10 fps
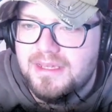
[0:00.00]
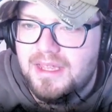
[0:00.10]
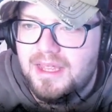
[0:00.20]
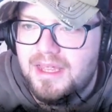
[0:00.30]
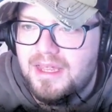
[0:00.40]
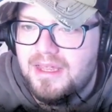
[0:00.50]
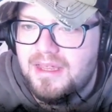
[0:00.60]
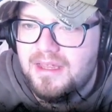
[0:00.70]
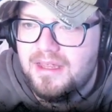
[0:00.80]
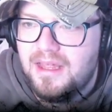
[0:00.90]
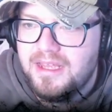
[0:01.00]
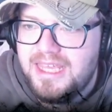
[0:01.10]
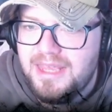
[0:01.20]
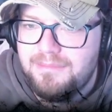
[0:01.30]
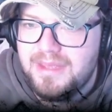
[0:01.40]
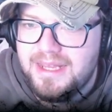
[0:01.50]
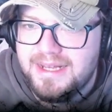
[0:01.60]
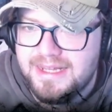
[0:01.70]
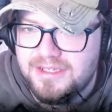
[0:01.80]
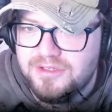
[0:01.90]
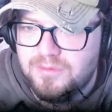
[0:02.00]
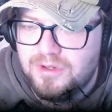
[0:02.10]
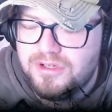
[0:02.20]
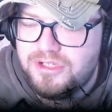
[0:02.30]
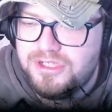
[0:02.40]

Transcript: I keep meaning to watch.